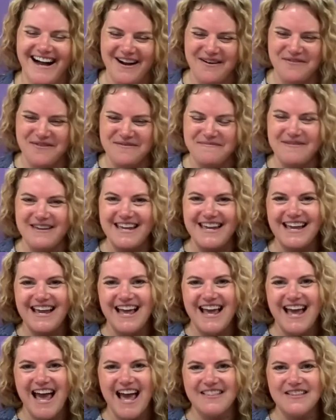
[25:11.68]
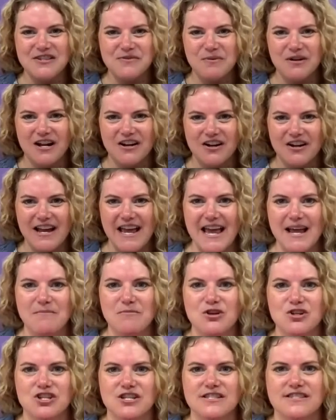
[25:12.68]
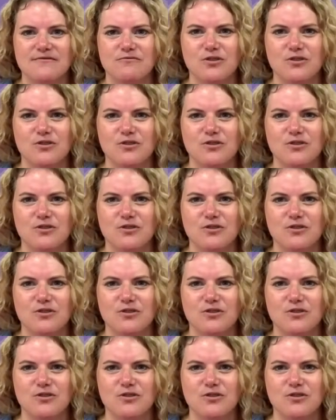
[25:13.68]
me with me, and let's work on our hand motions.